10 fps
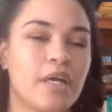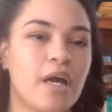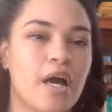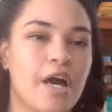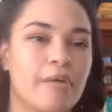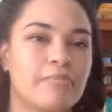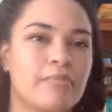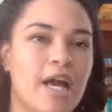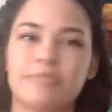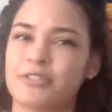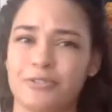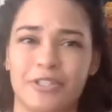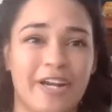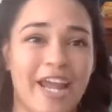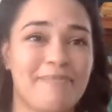I'm so
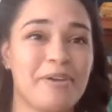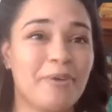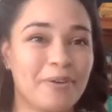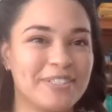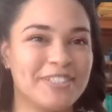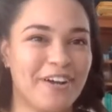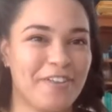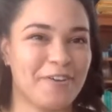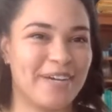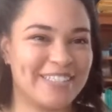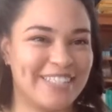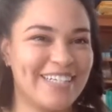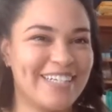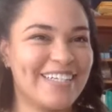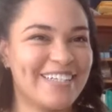sorry, Amy, what was your other question?